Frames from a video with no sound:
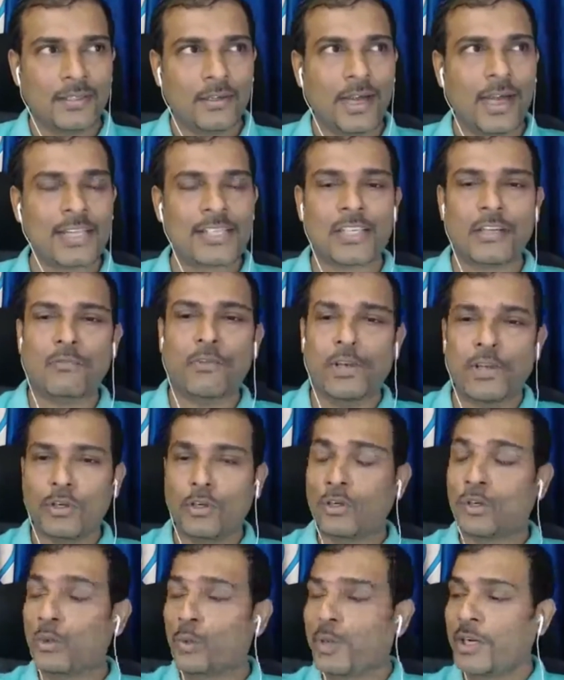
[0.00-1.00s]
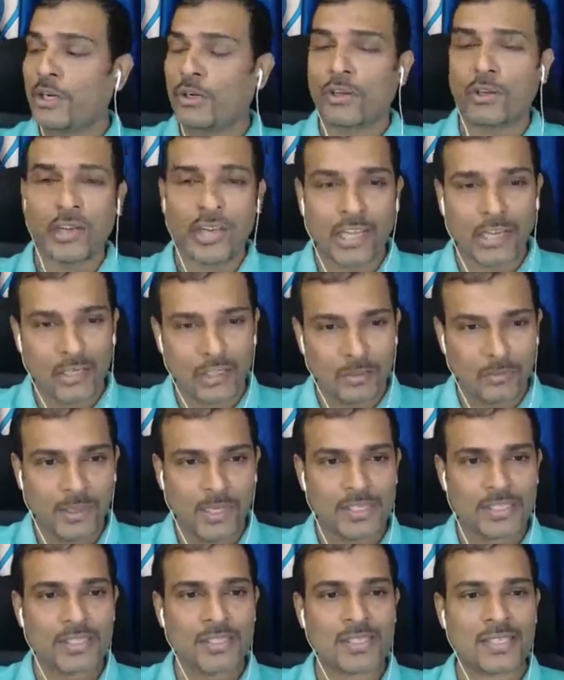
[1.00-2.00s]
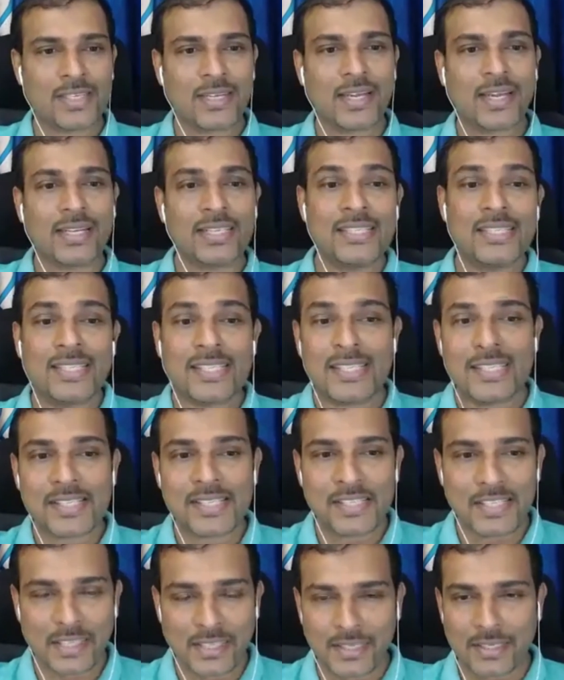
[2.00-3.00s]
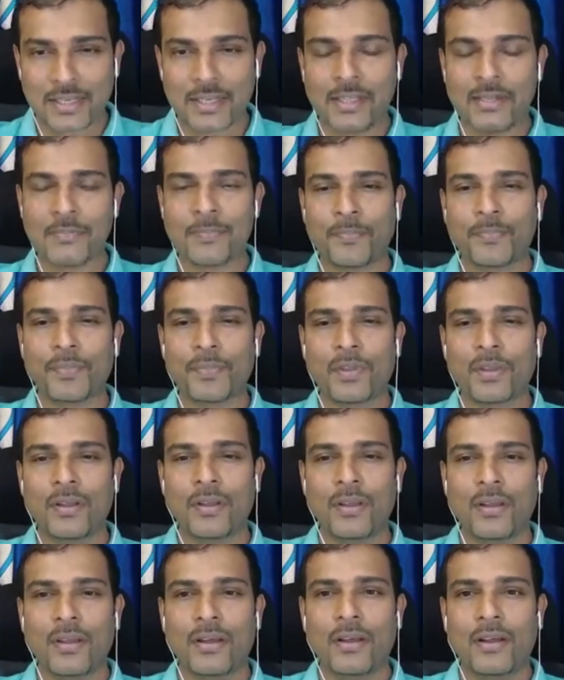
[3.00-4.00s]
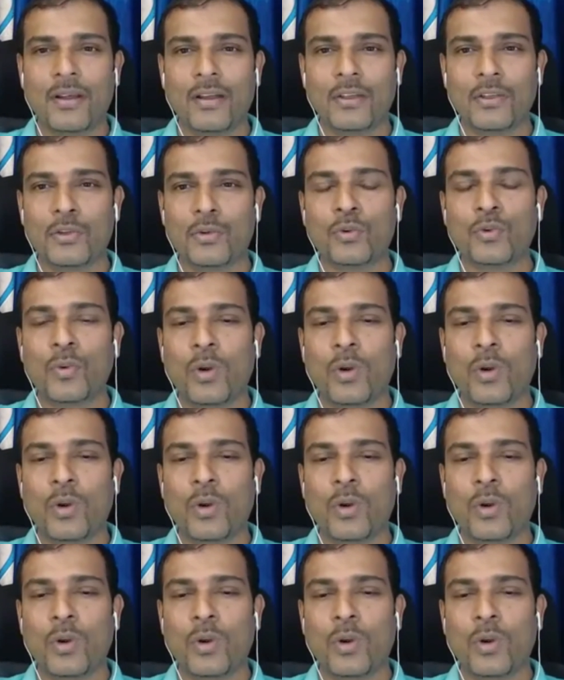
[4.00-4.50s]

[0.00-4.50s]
As and when you do it on a regular basis, consistently, you